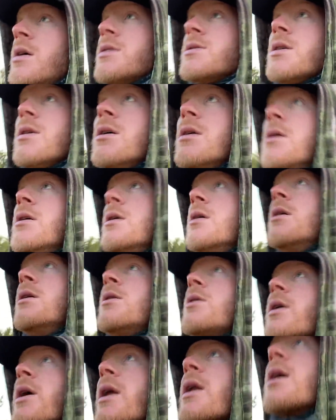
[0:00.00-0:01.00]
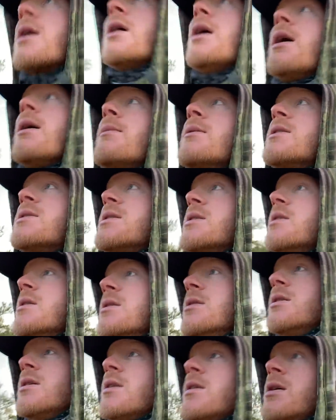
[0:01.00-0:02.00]
So we're gonna climb this
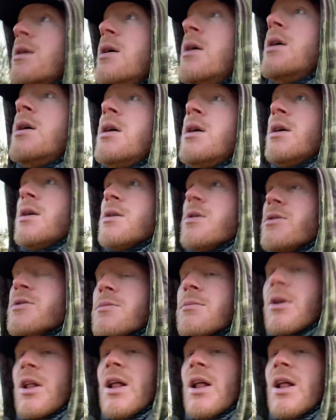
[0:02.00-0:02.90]
hill, do some